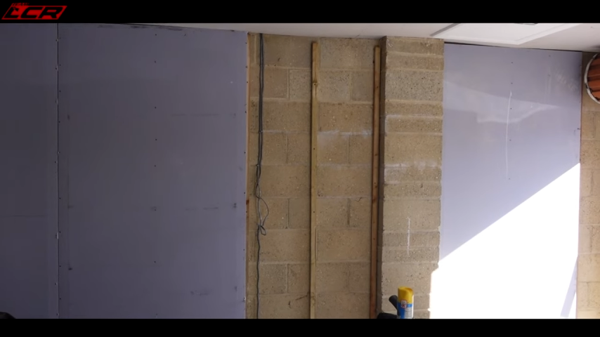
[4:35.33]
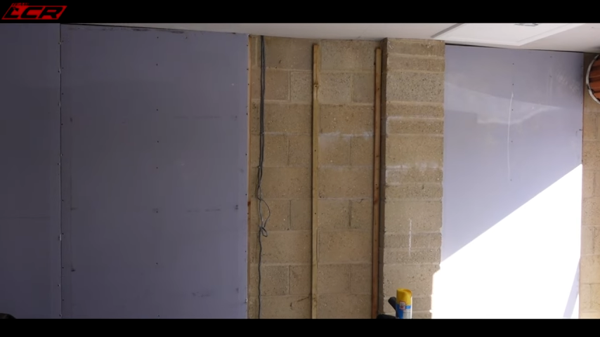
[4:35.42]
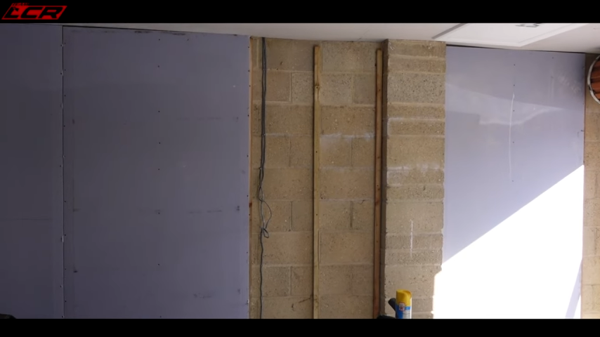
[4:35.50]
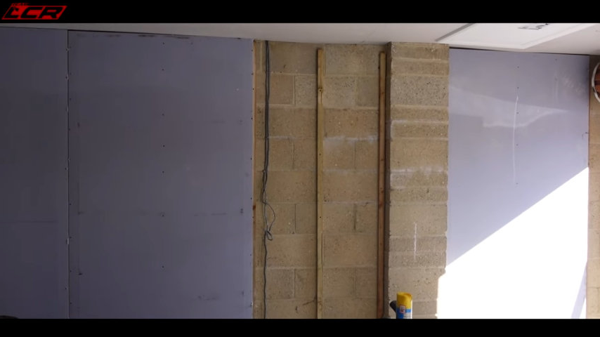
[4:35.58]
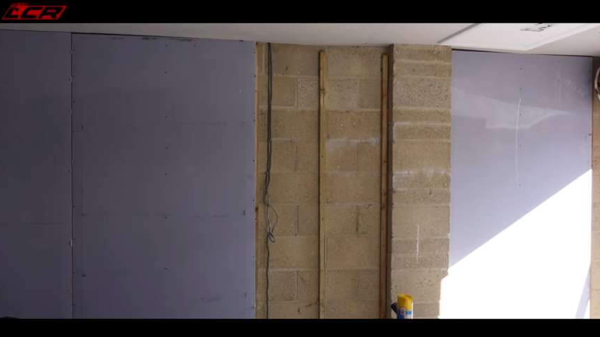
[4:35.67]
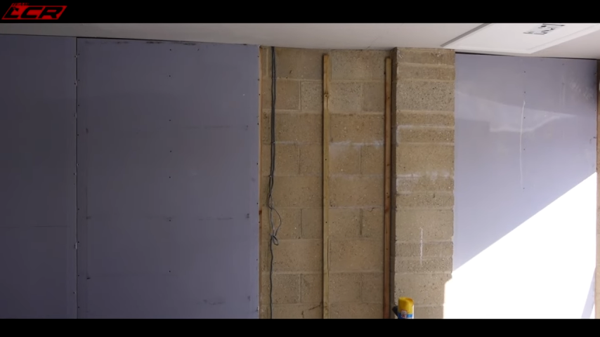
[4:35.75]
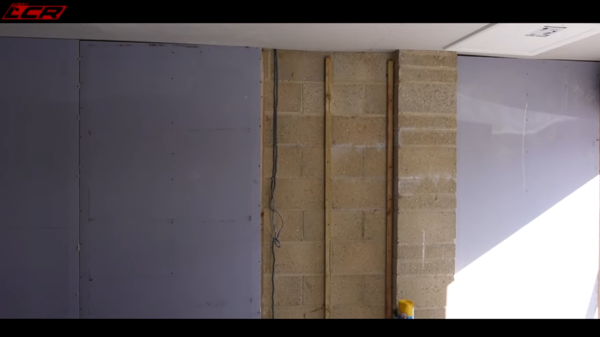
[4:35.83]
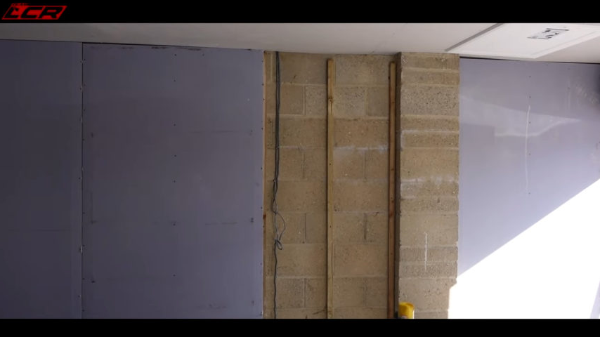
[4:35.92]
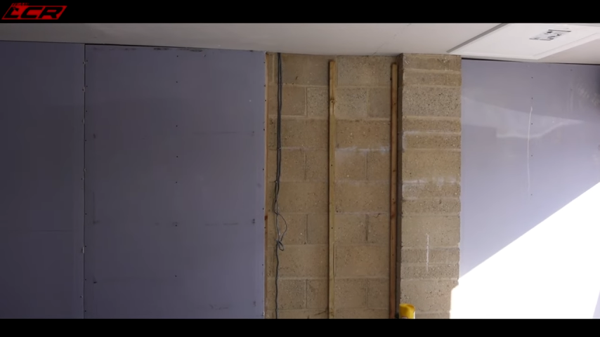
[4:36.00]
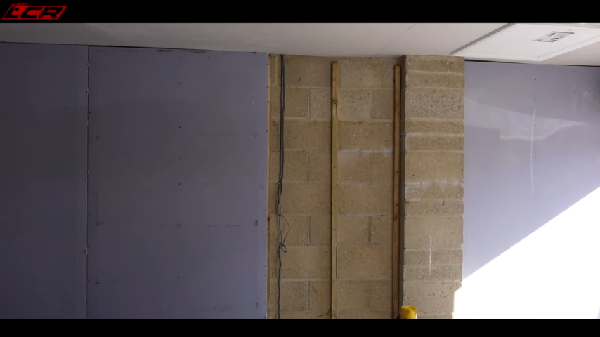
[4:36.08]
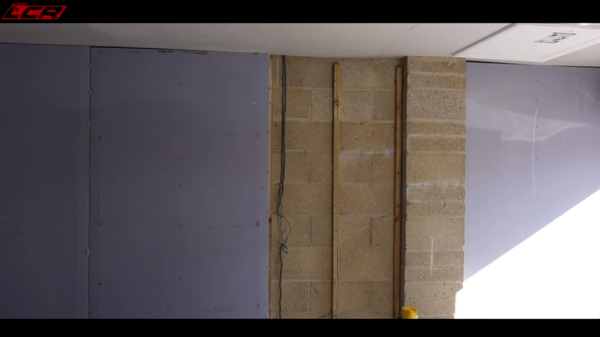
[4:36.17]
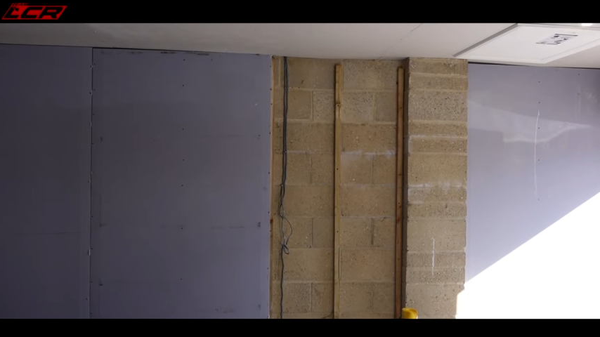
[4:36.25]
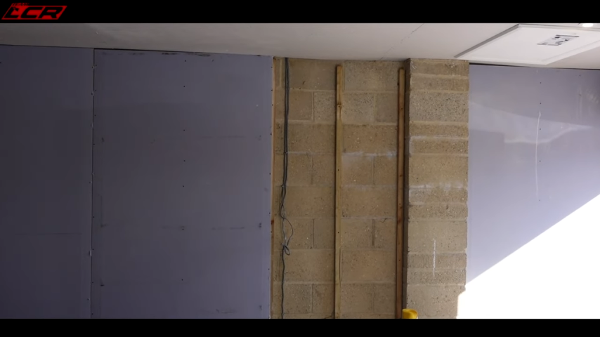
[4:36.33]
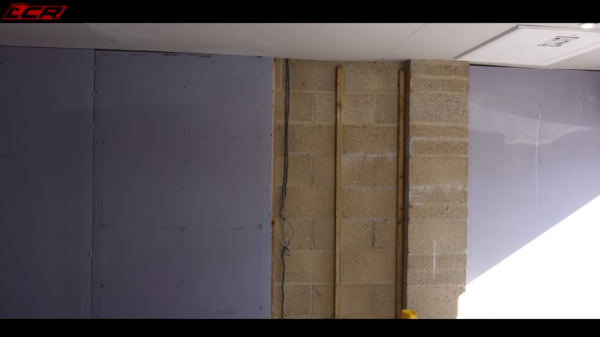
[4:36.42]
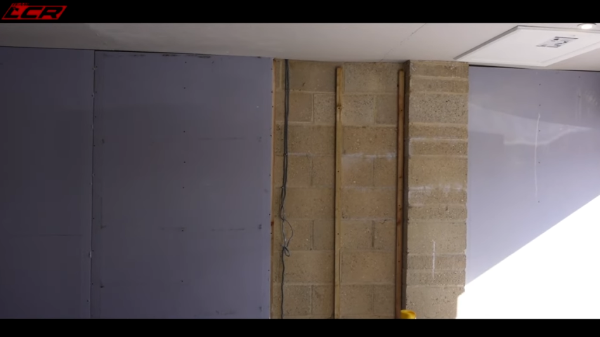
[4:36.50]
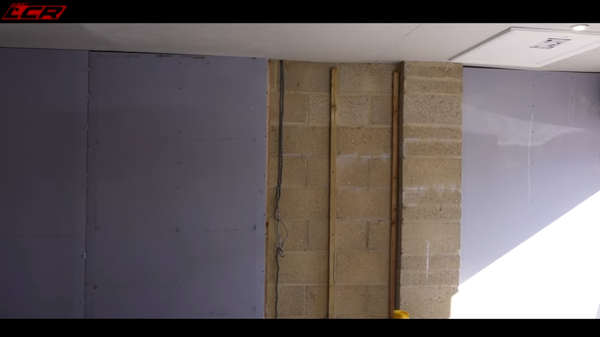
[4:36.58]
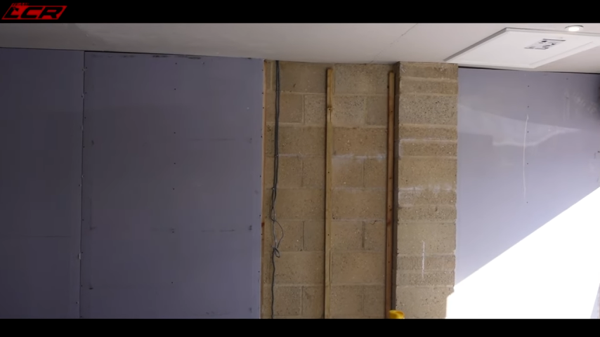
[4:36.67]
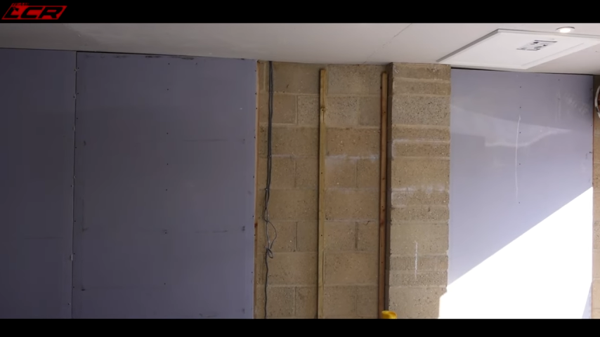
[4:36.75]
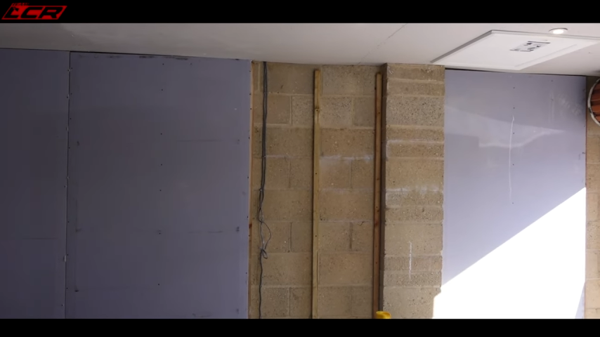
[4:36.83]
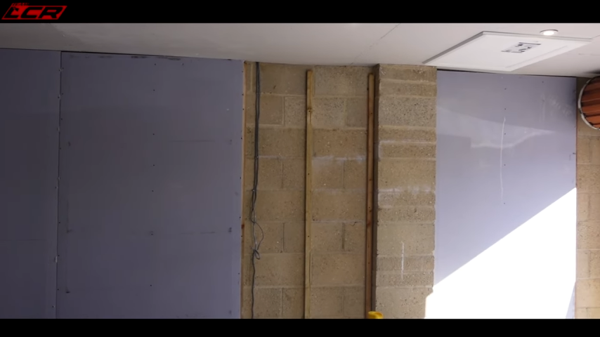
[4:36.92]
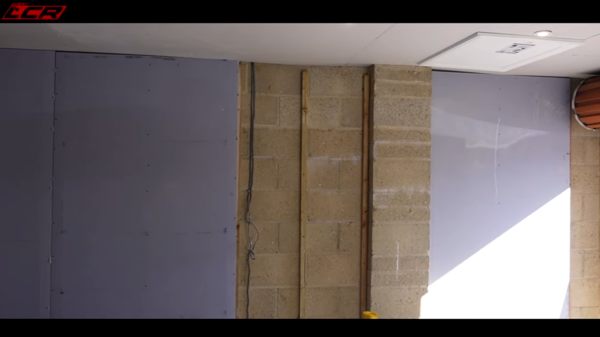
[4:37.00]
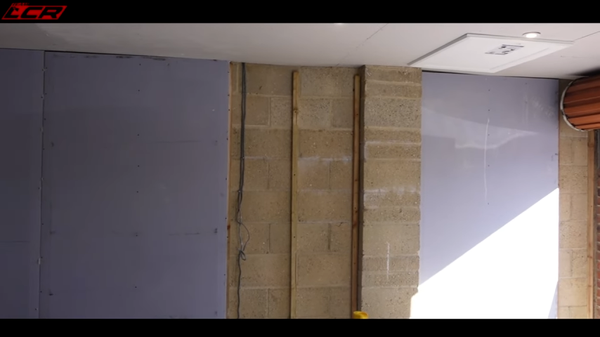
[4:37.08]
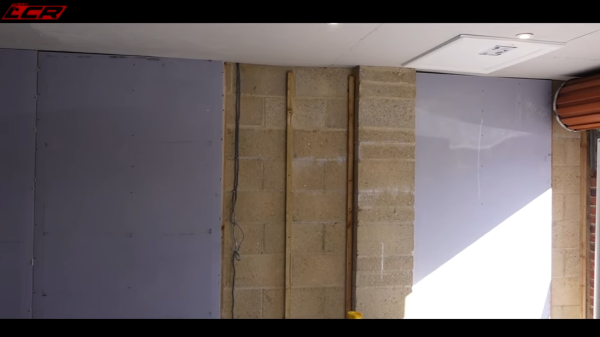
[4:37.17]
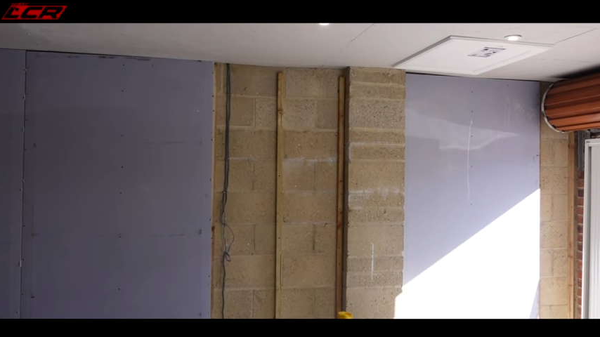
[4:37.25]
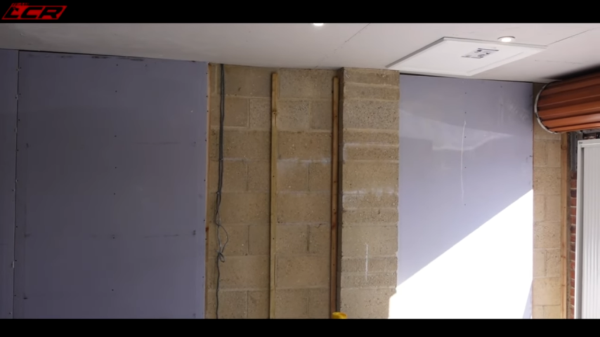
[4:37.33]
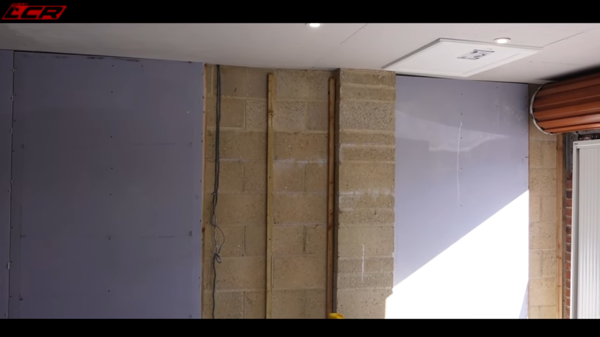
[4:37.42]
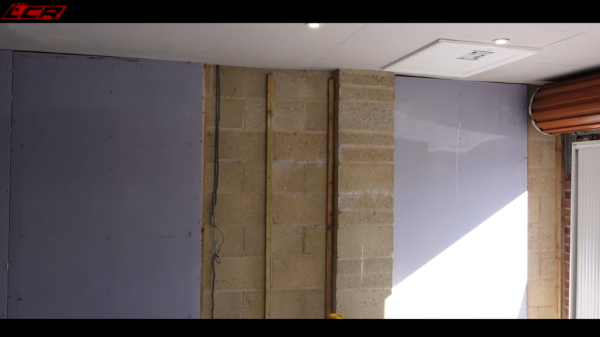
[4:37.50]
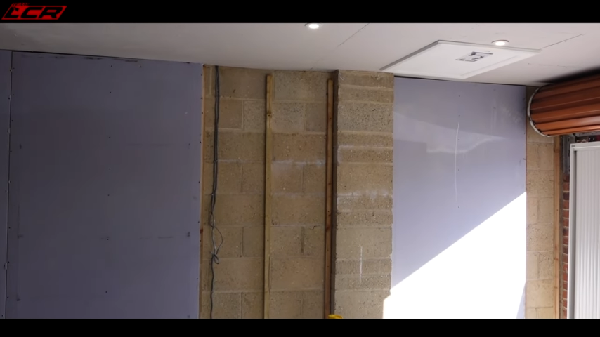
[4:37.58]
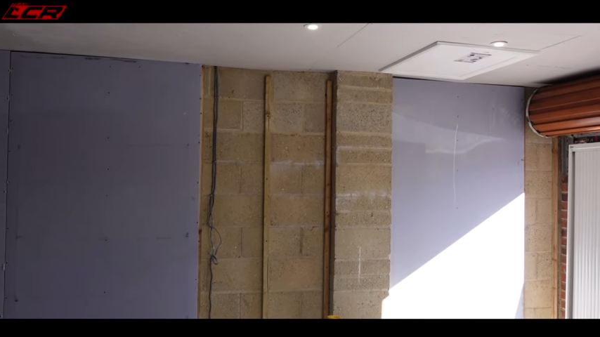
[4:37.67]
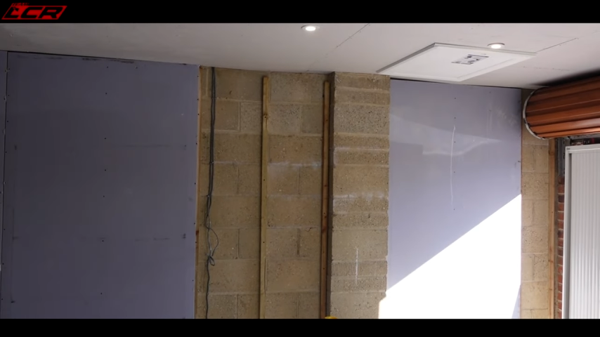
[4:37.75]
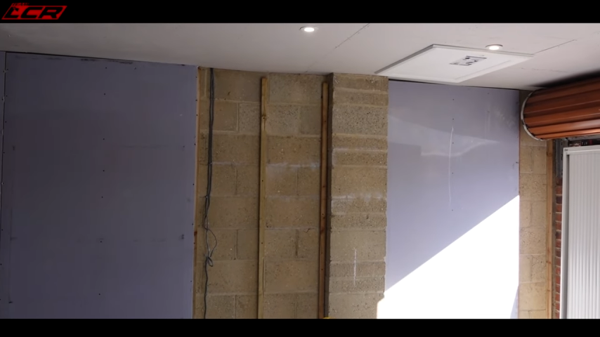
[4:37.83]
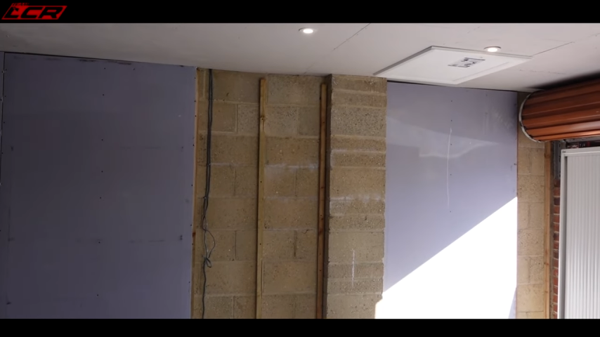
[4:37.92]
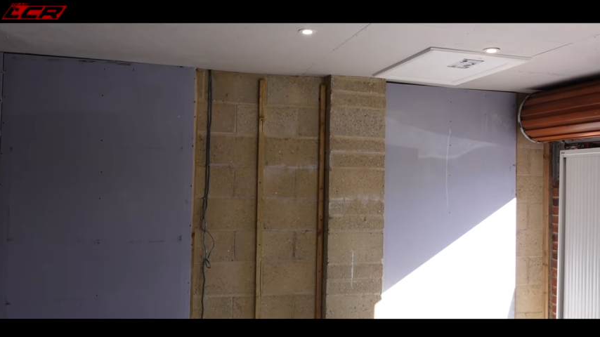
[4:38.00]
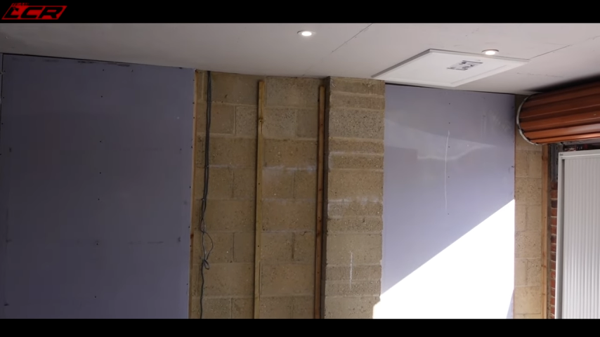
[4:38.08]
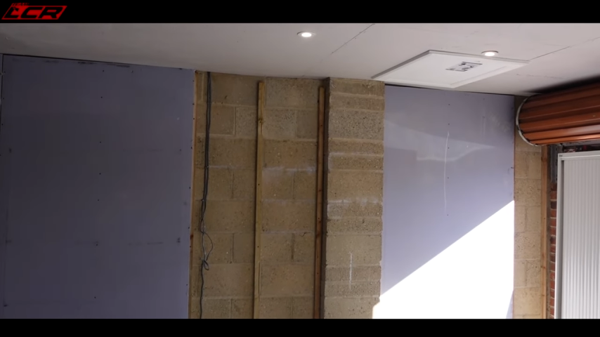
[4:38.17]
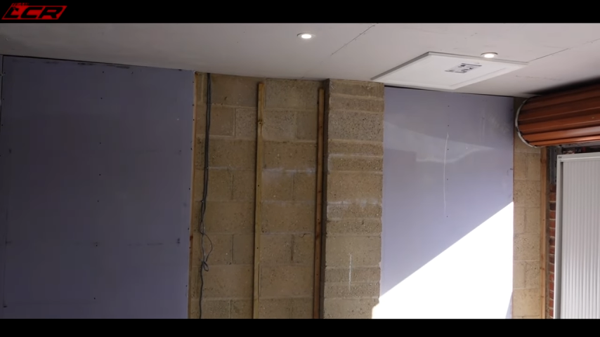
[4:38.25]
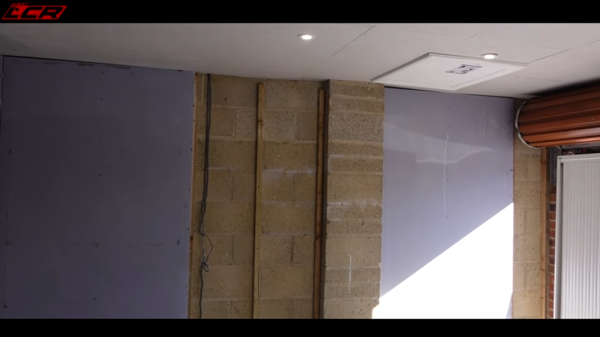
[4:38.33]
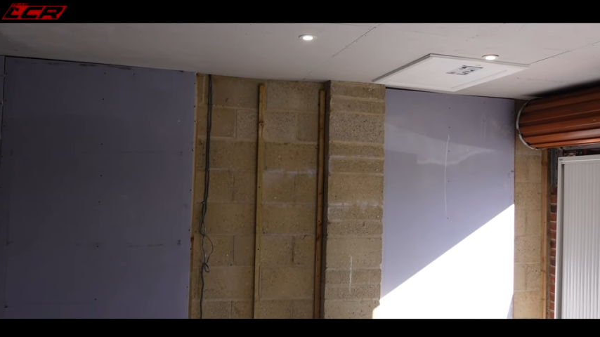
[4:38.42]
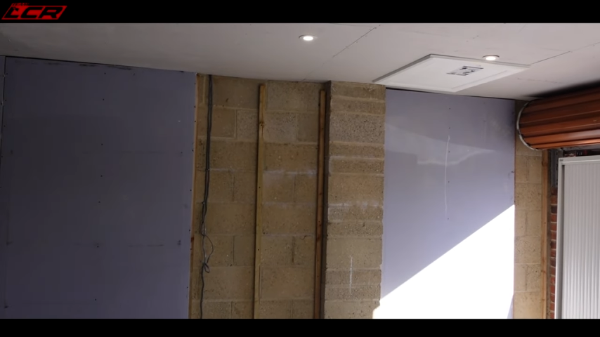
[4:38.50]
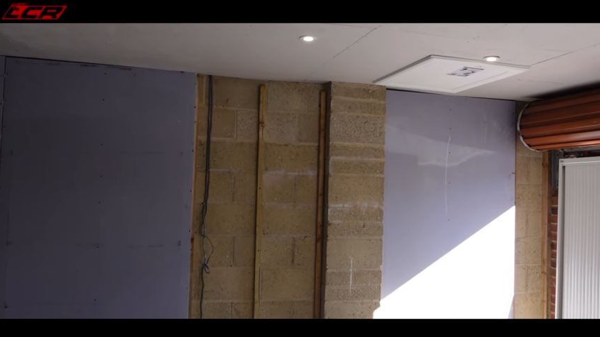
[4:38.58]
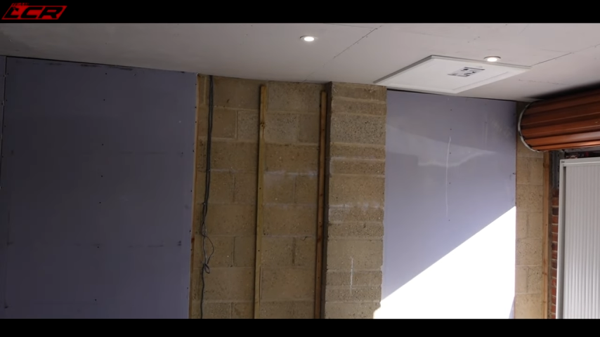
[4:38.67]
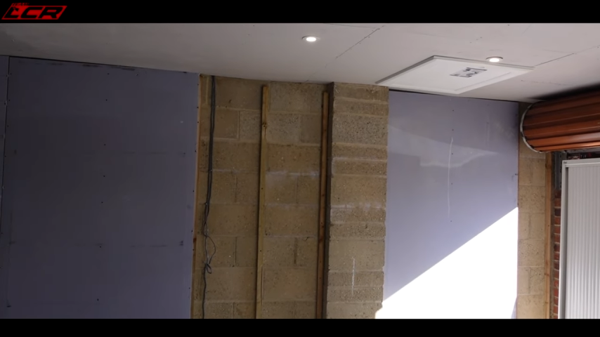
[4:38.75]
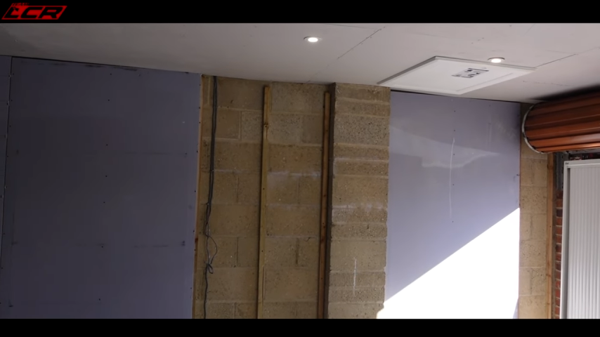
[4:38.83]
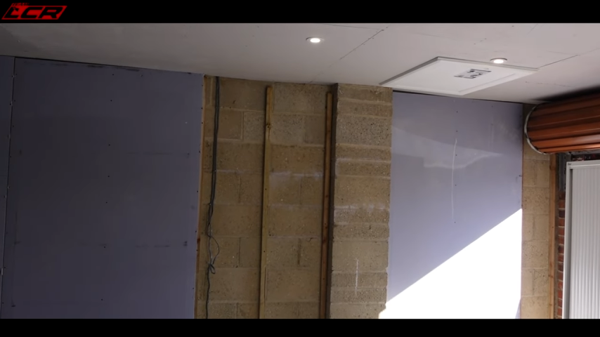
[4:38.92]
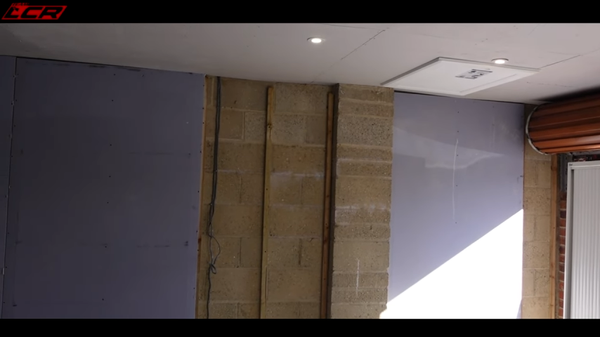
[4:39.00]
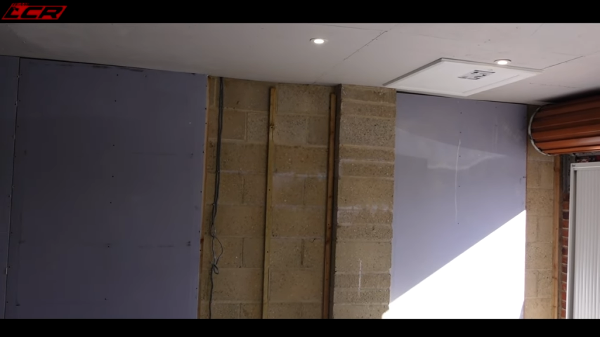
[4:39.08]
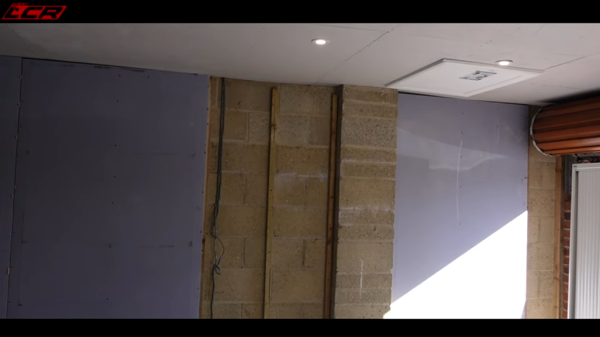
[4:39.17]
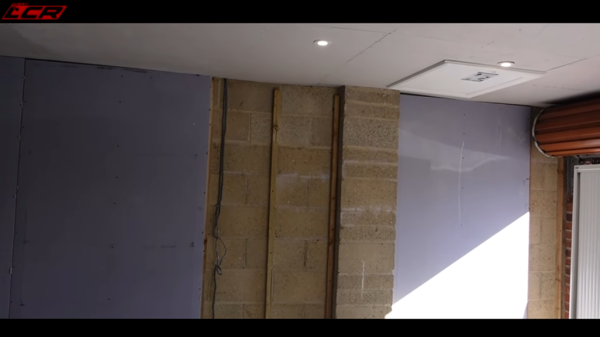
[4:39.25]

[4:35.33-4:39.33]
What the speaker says: Nobody's mouth can be seen.